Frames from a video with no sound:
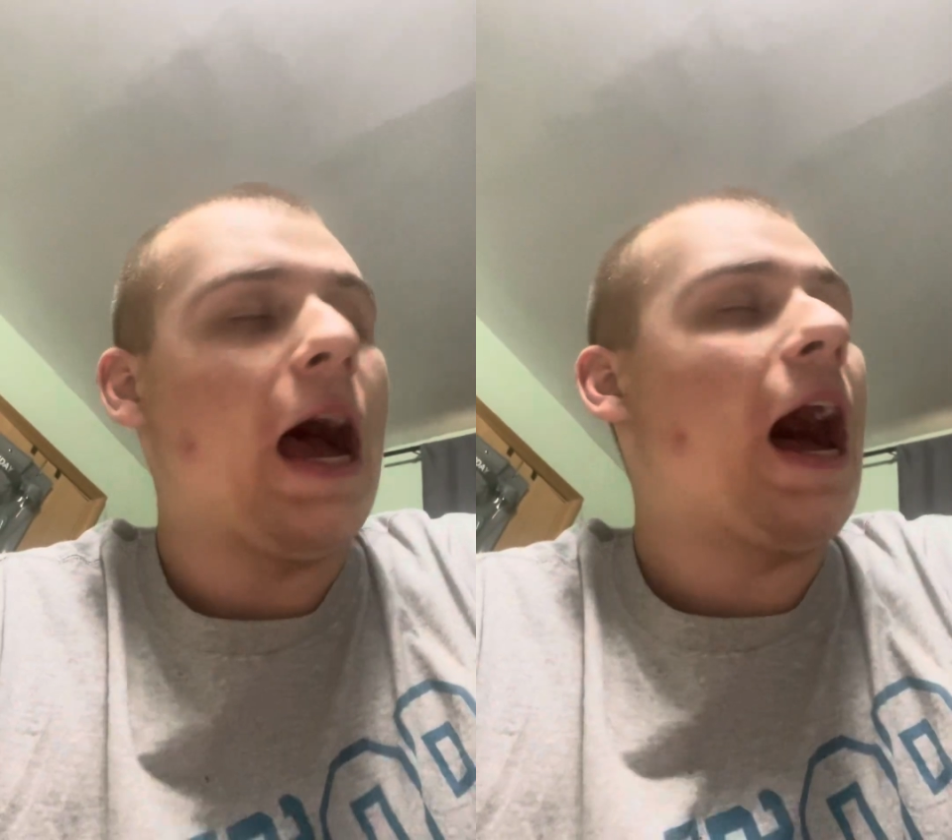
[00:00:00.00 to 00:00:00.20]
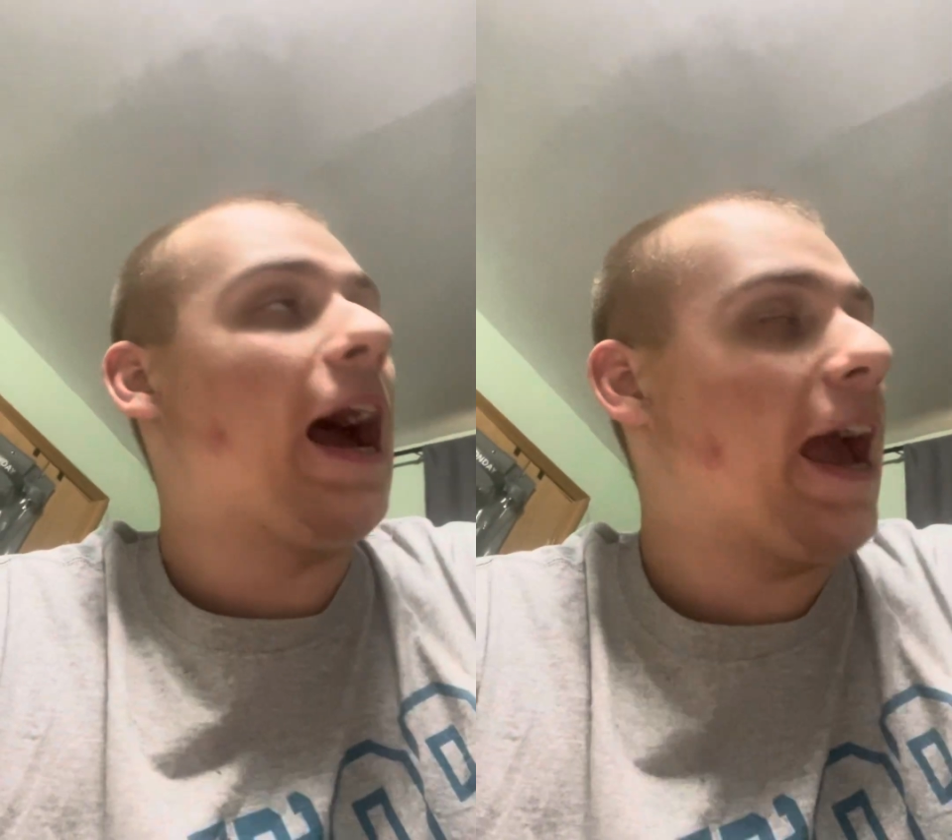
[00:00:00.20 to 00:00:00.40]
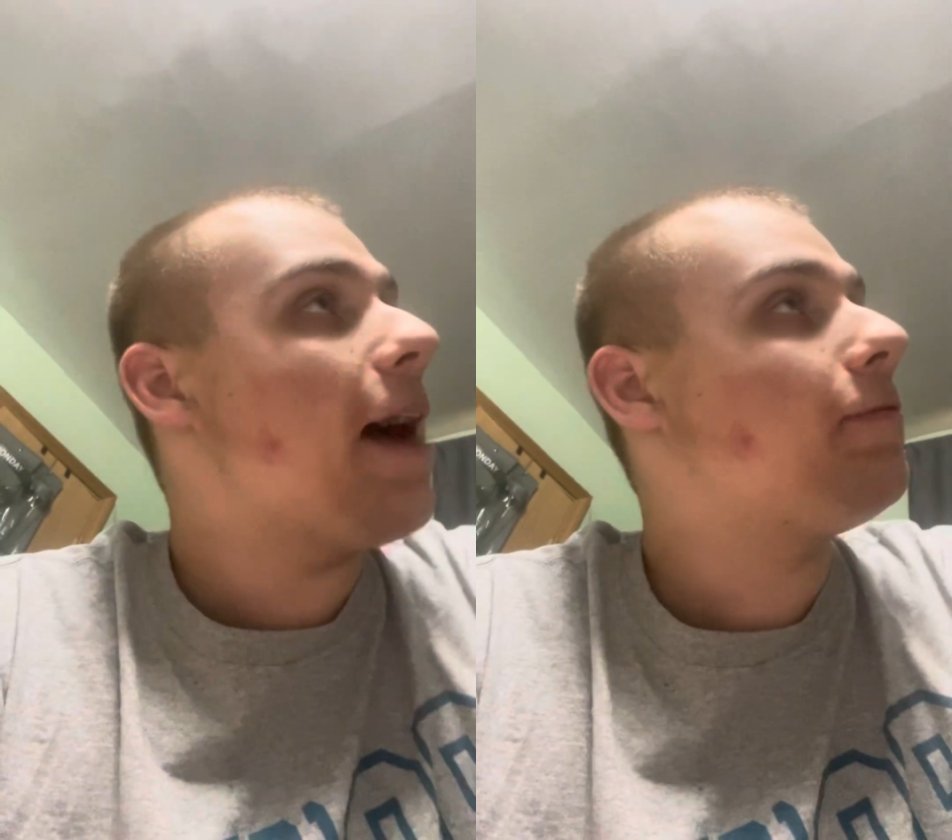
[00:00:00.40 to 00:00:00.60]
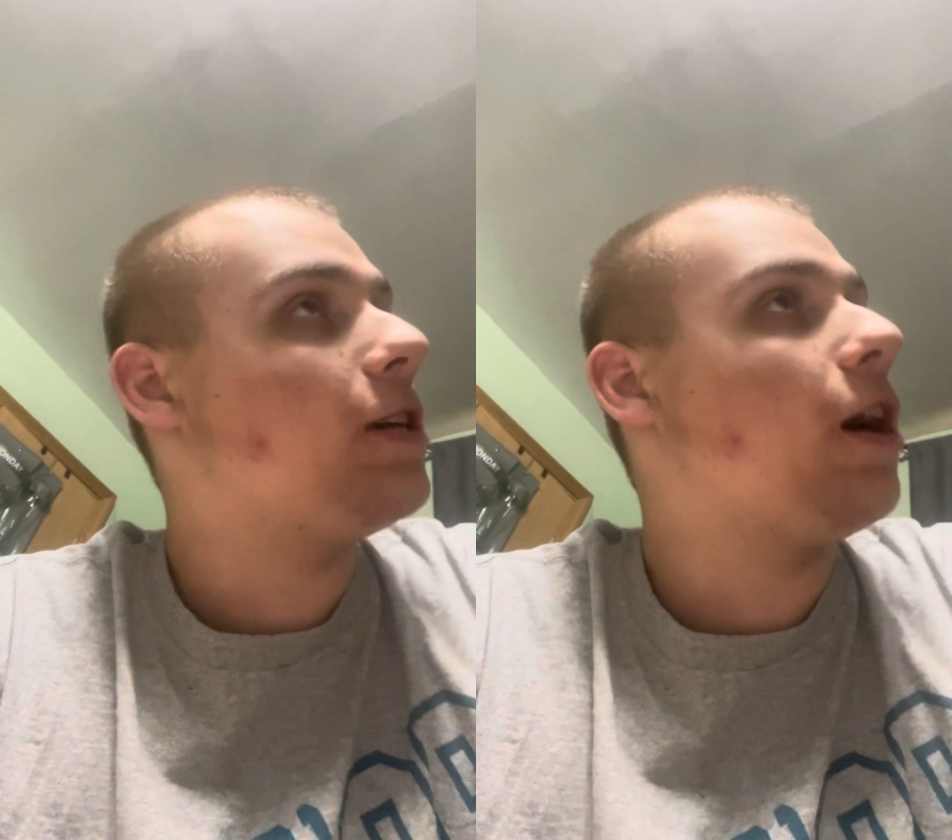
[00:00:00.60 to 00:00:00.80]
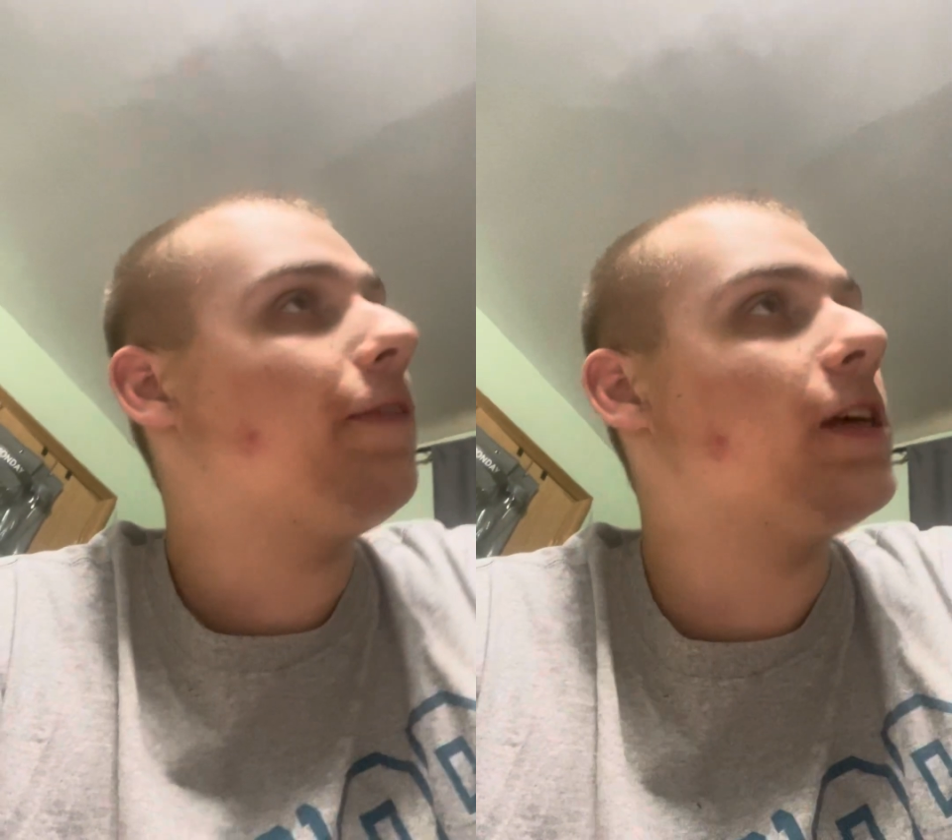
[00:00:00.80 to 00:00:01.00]
I have
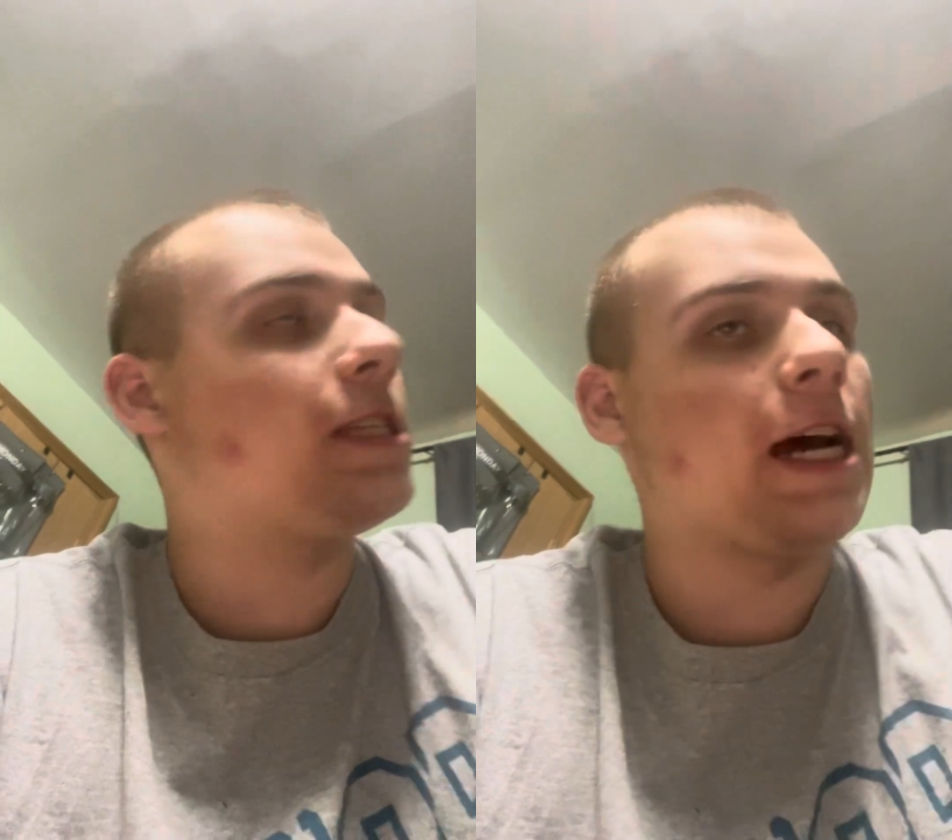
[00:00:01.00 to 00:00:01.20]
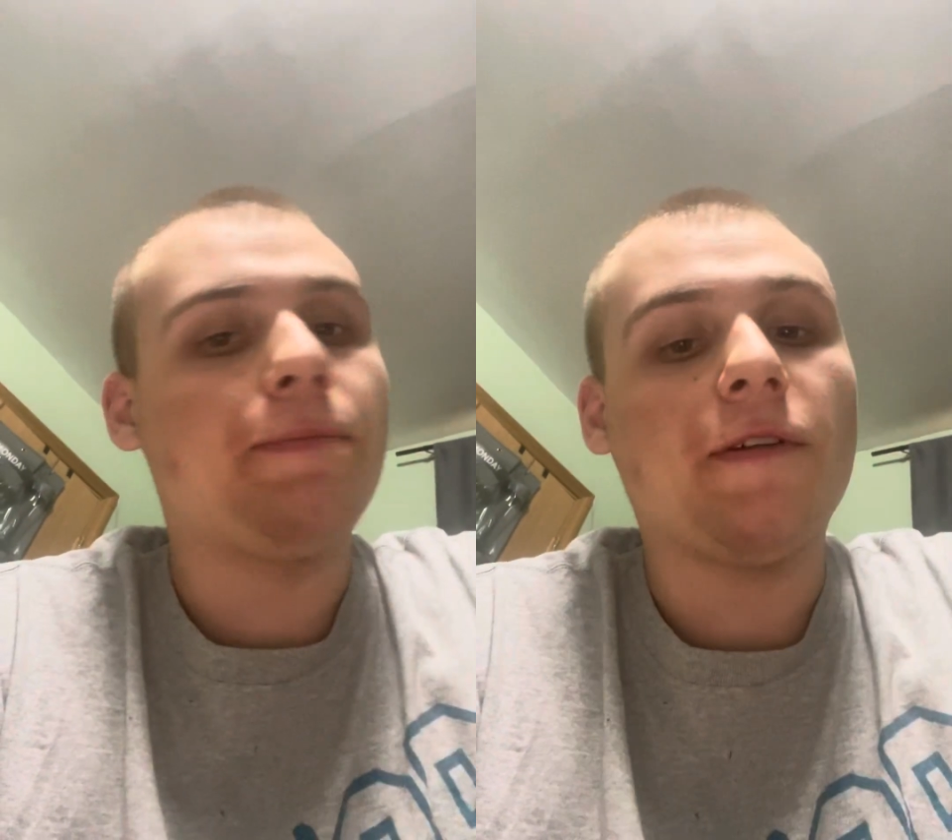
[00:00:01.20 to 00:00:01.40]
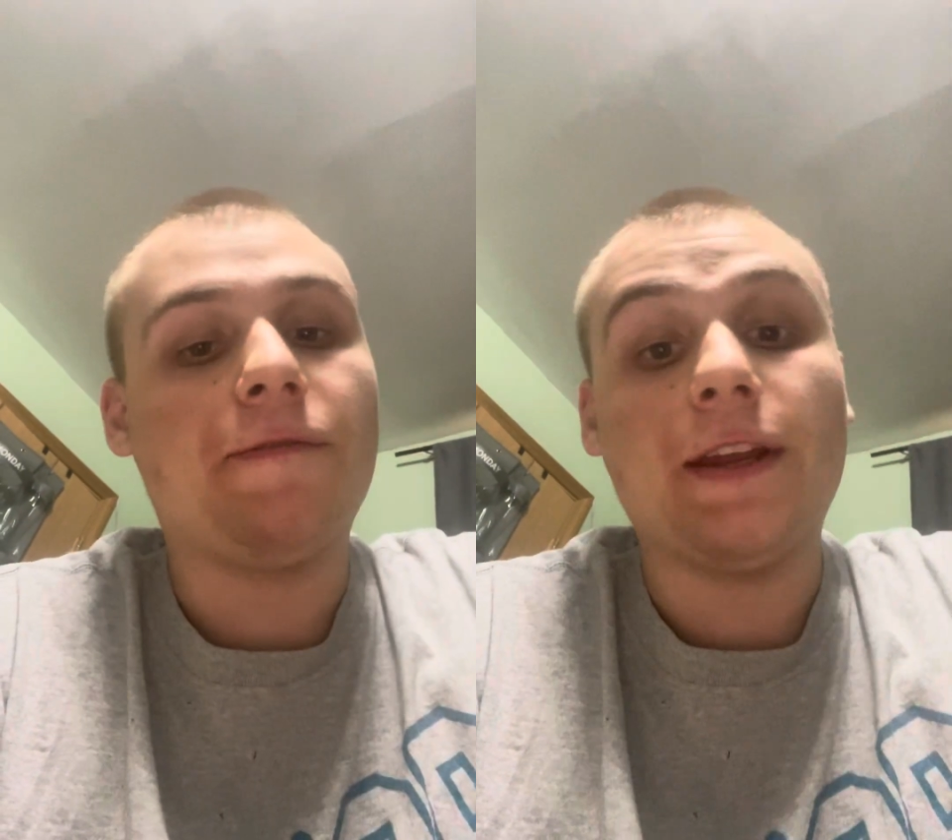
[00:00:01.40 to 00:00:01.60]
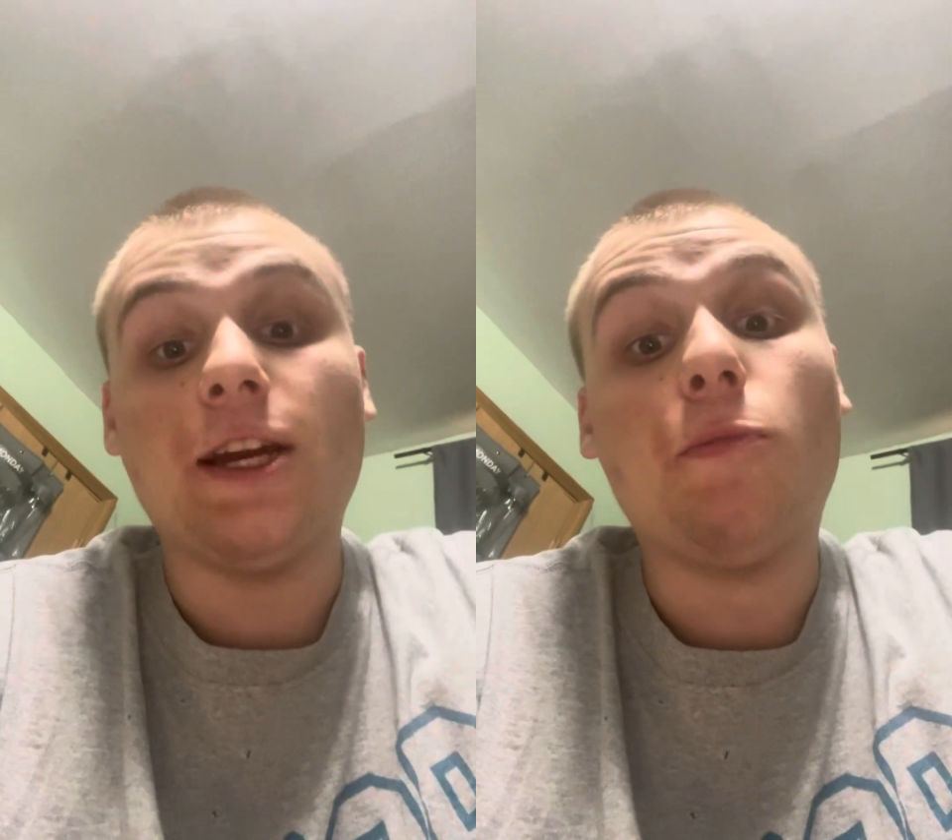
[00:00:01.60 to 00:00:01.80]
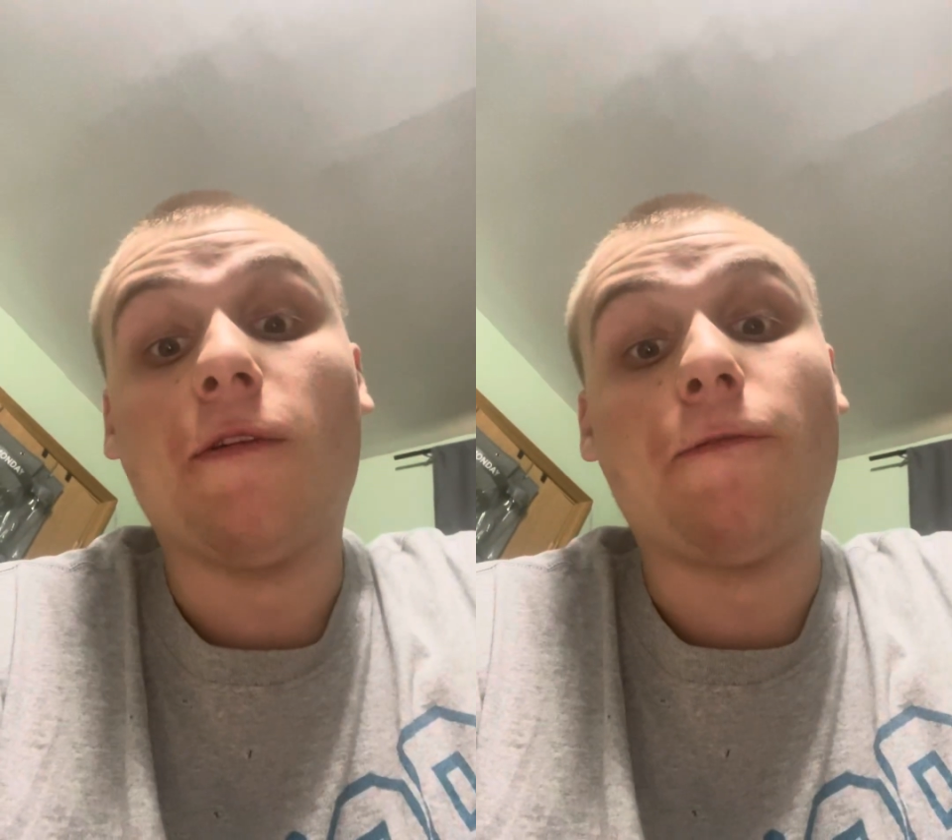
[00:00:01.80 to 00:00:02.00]
done this type of
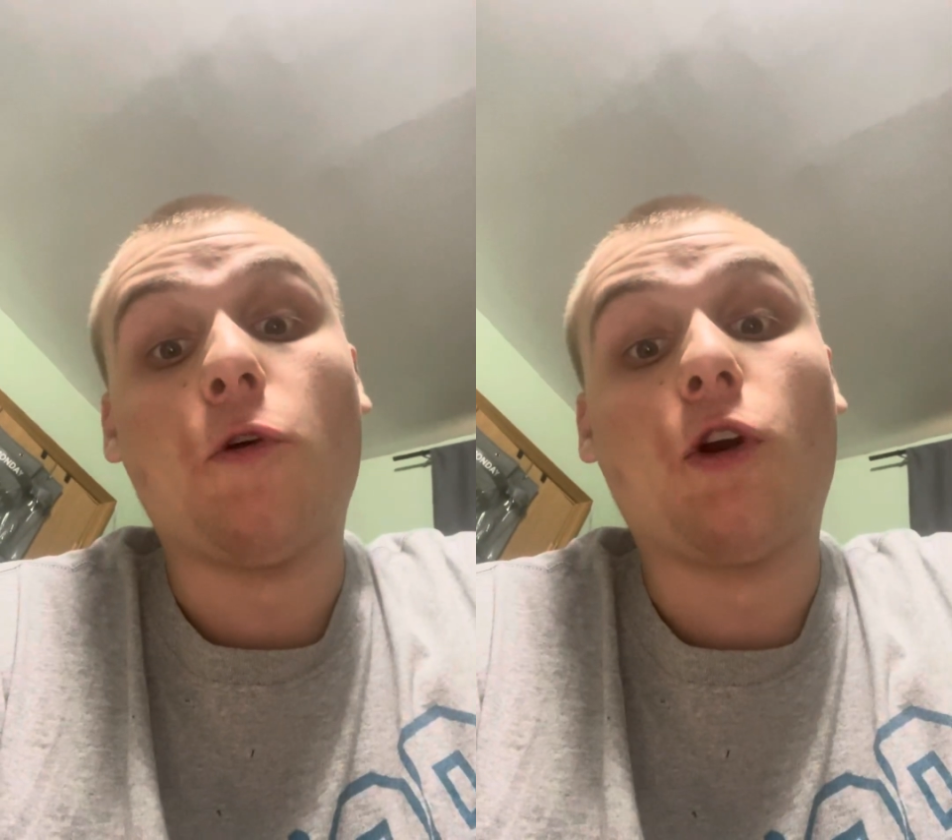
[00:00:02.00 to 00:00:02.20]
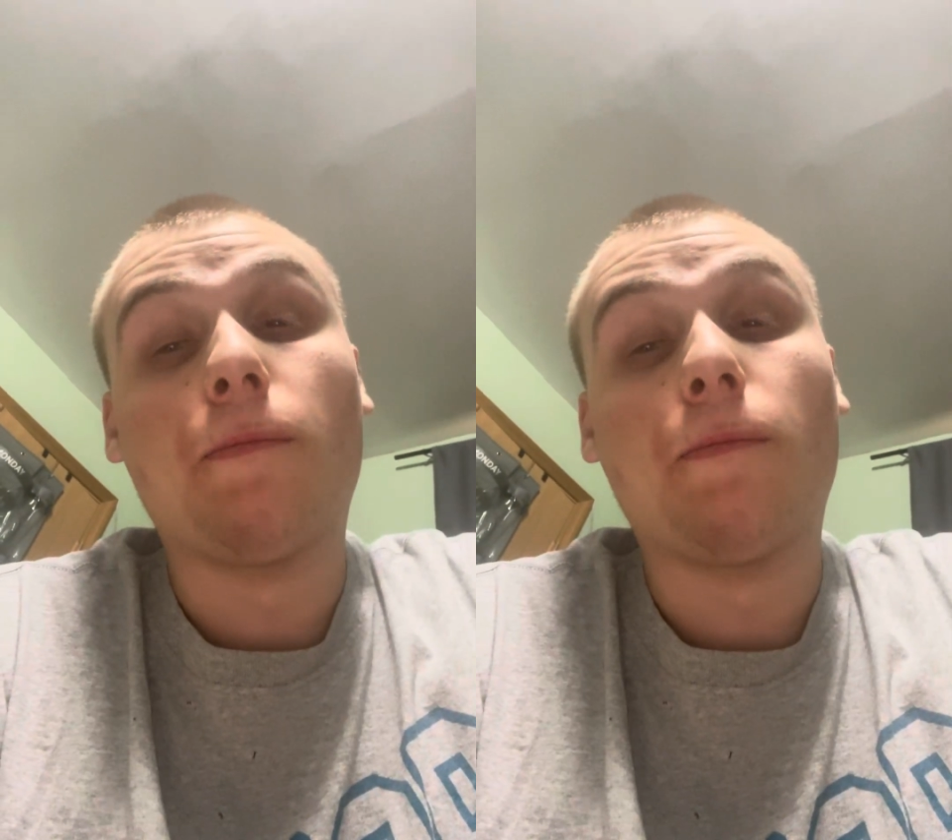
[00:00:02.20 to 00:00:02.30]
video before,